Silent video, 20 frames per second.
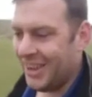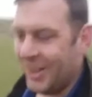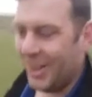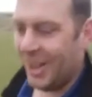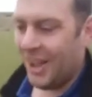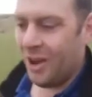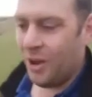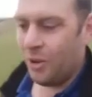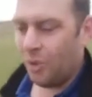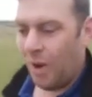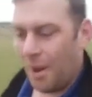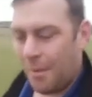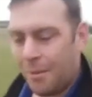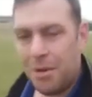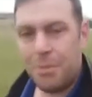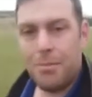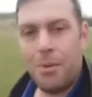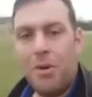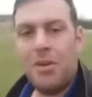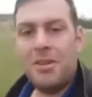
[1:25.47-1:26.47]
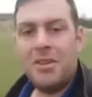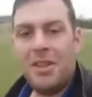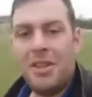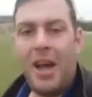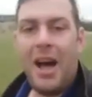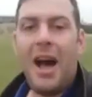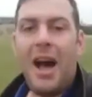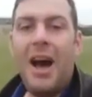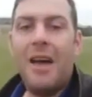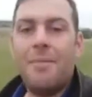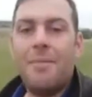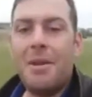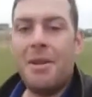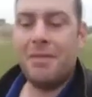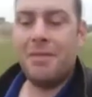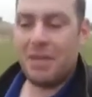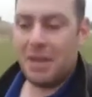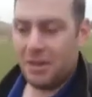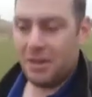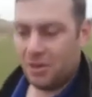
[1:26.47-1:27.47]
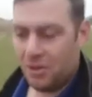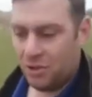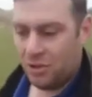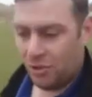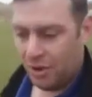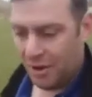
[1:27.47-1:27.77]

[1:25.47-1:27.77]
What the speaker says: We're able to monitor the heartbeat of the industry.